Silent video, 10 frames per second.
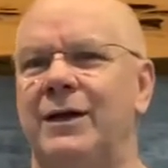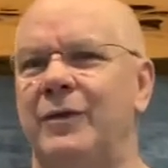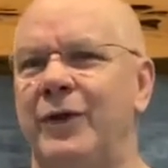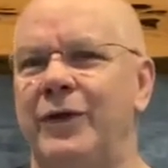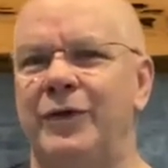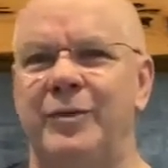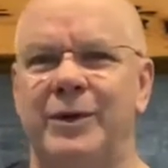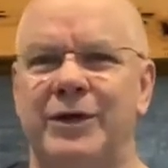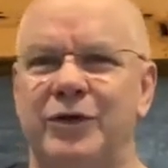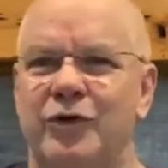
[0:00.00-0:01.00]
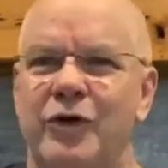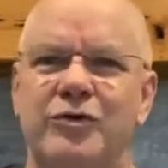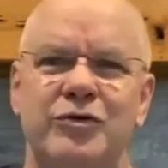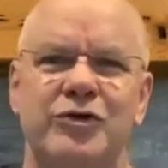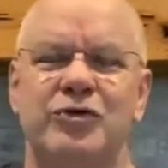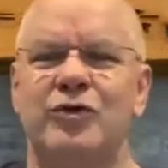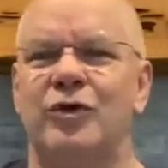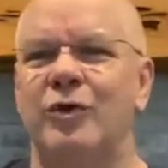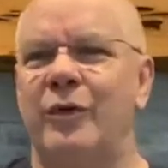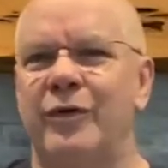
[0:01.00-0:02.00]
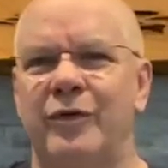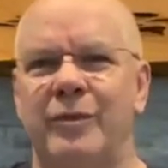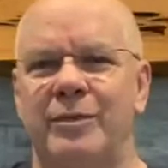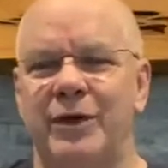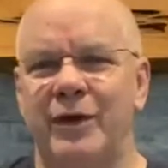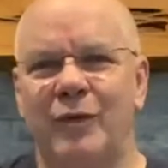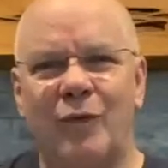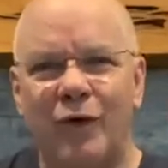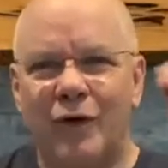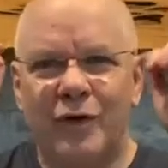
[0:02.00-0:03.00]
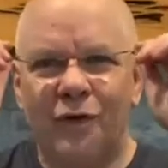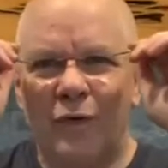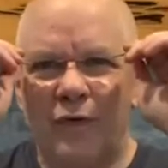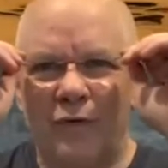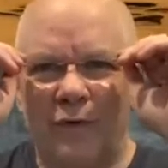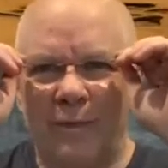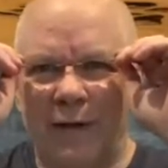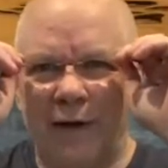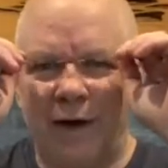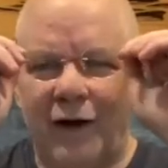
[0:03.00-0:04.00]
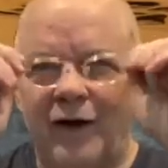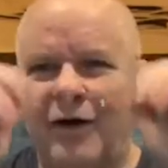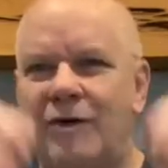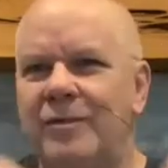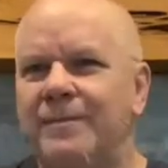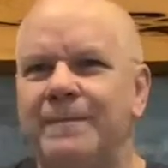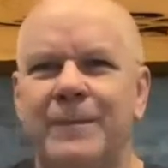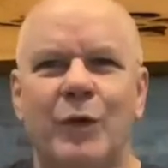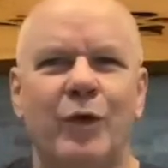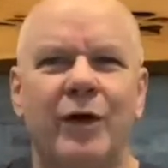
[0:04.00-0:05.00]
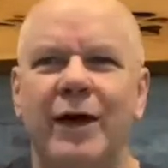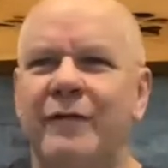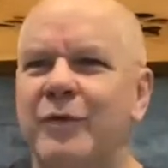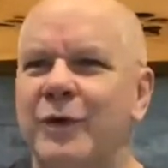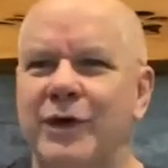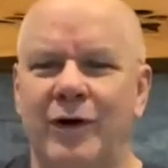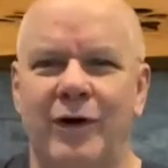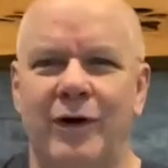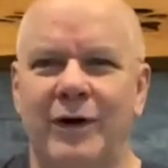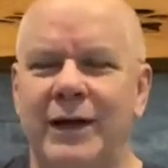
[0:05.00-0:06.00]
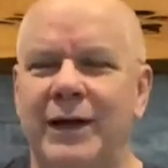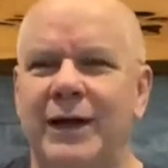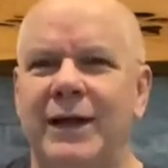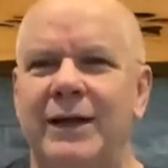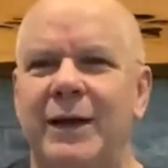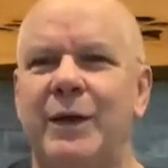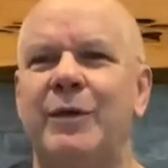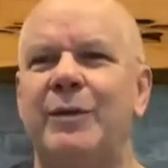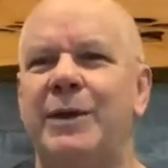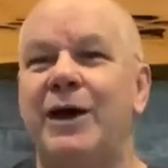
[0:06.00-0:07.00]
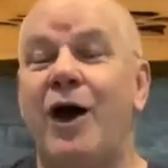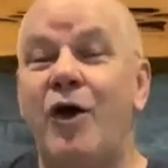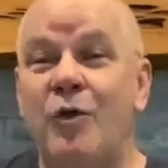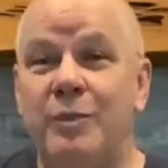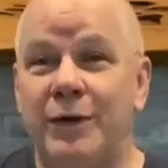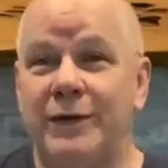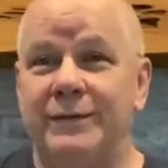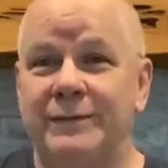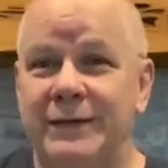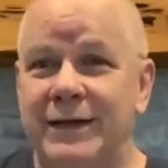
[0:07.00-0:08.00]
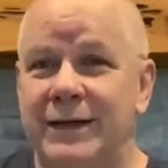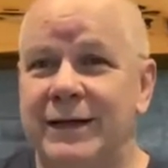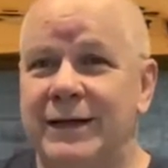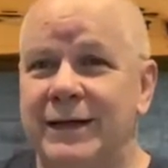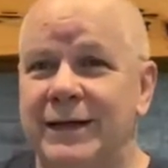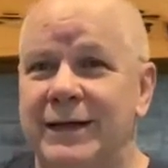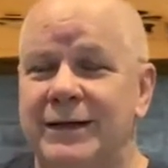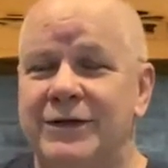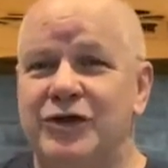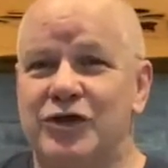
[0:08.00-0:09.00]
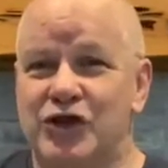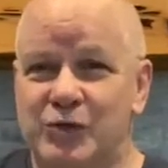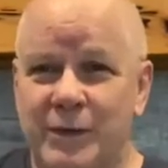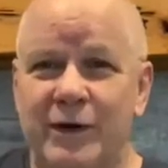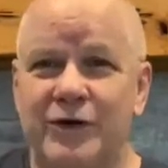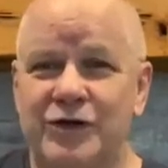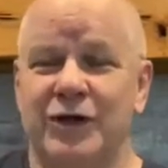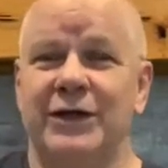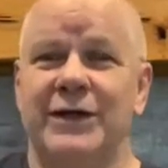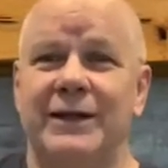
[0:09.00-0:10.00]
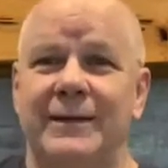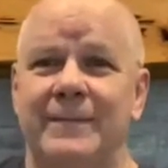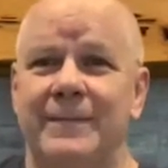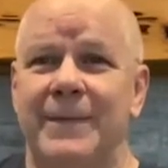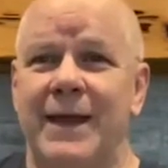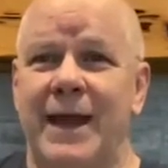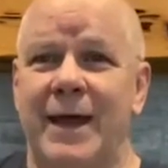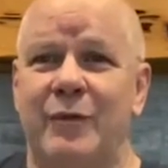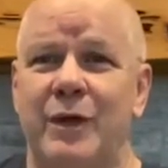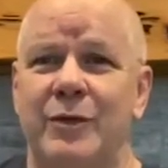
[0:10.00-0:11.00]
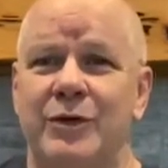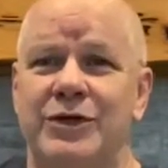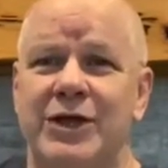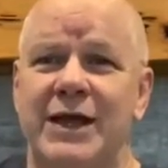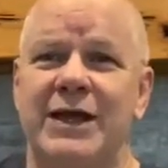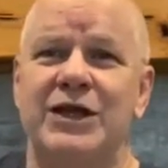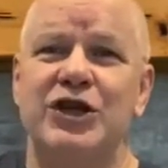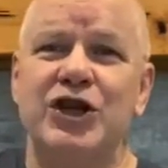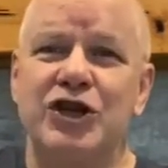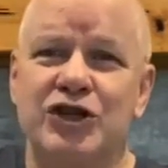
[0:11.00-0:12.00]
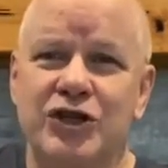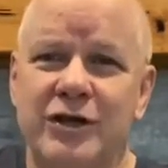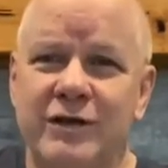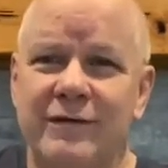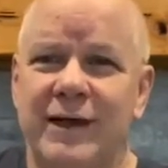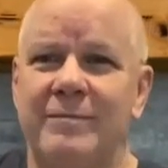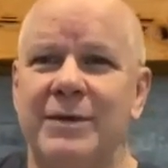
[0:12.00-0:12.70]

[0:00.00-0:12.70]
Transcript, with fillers: whether it be in the grocery store, whether it be at work, whether it be at home, wherever we are, that we would be open to the Spirit's leading and we would take initiative and